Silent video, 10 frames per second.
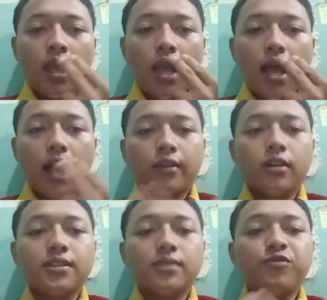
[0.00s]

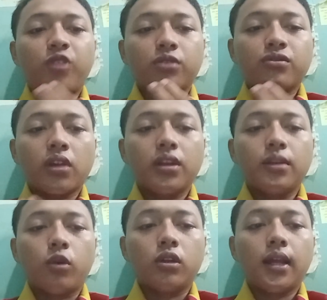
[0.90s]
algorithm for training
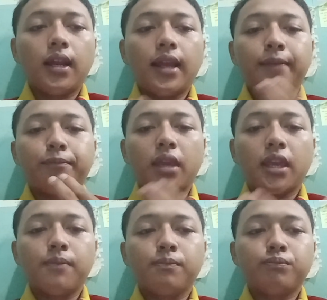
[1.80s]
model and
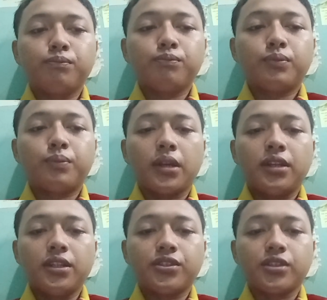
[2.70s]
making prediction.